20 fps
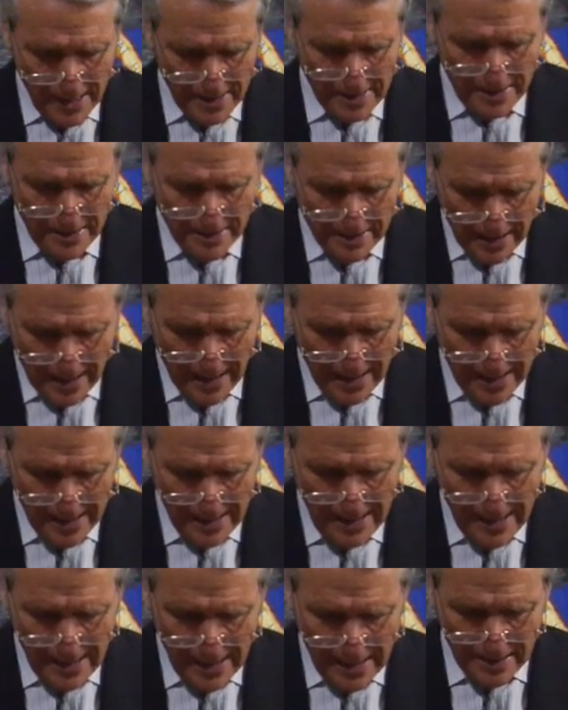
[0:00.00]
and a
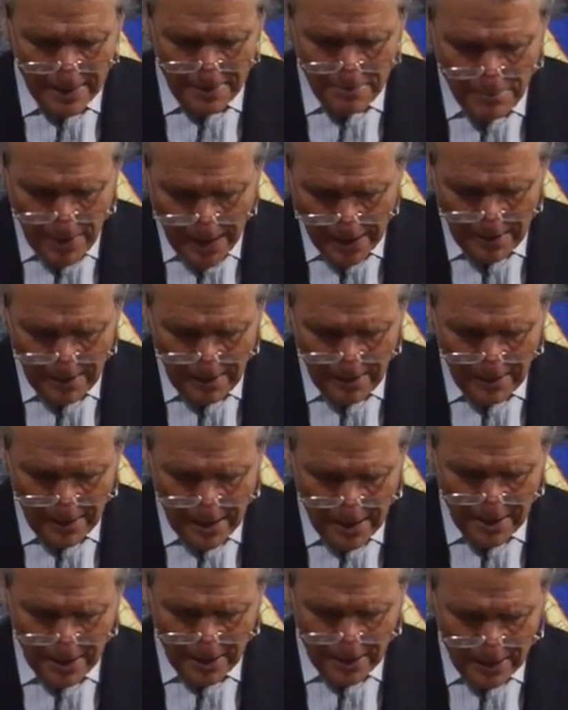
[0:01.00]
day, and a month,
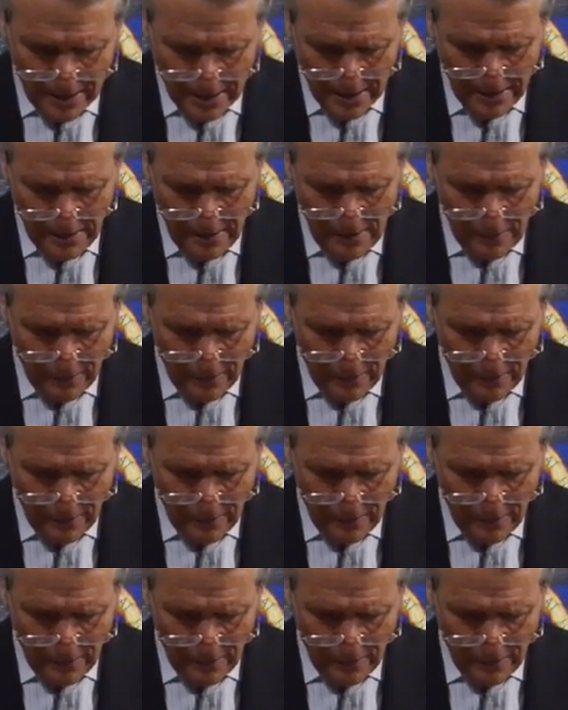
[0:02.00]
and a year,